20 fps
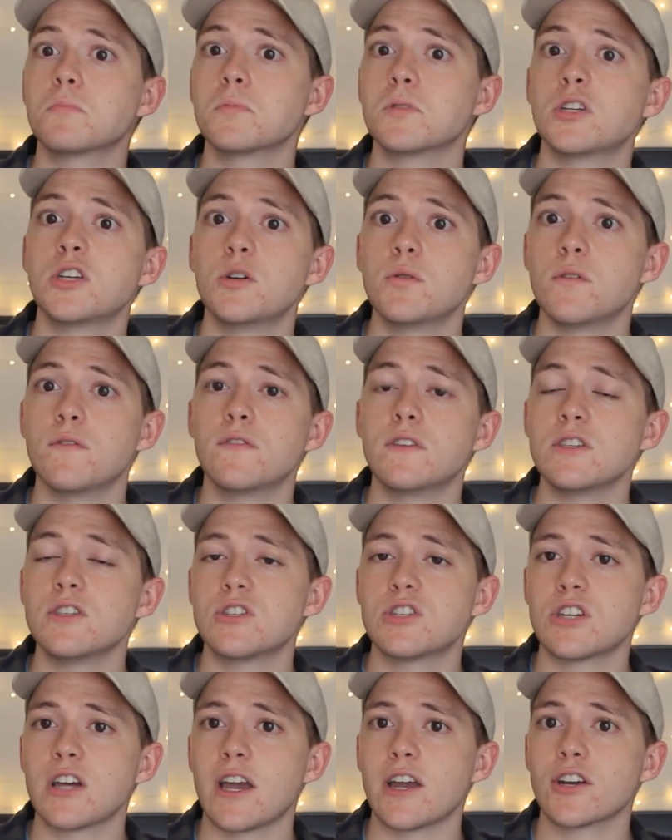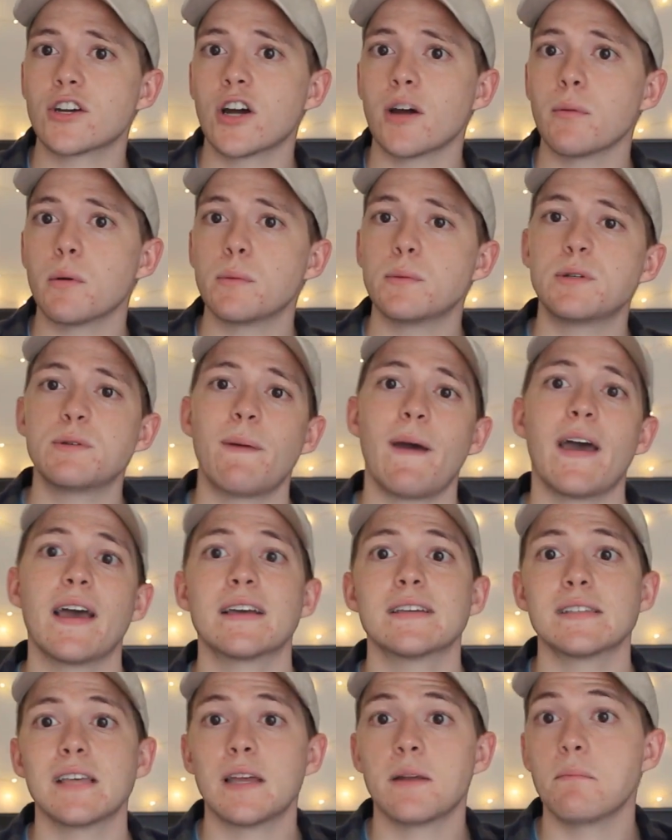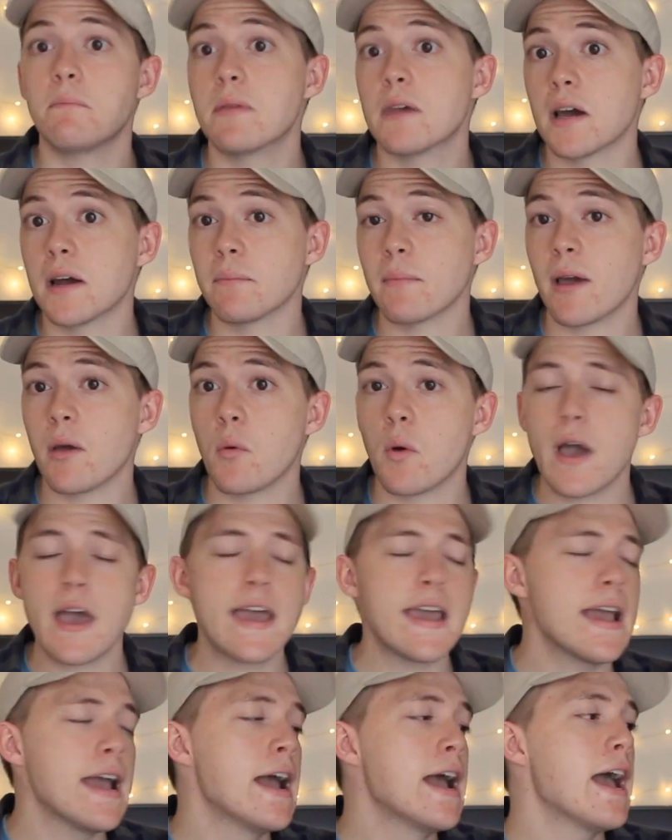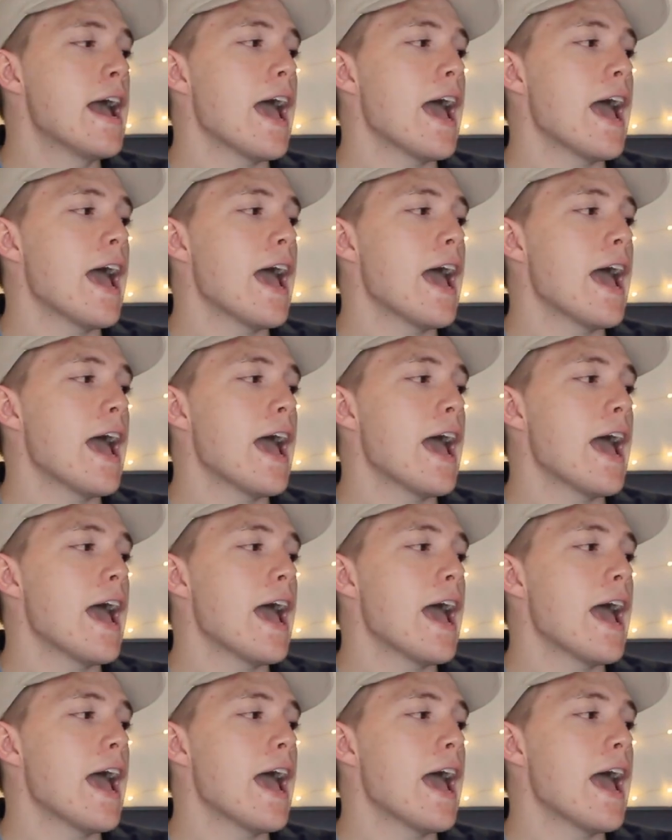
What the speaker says: 2 of these giant garbage bags and be on my way.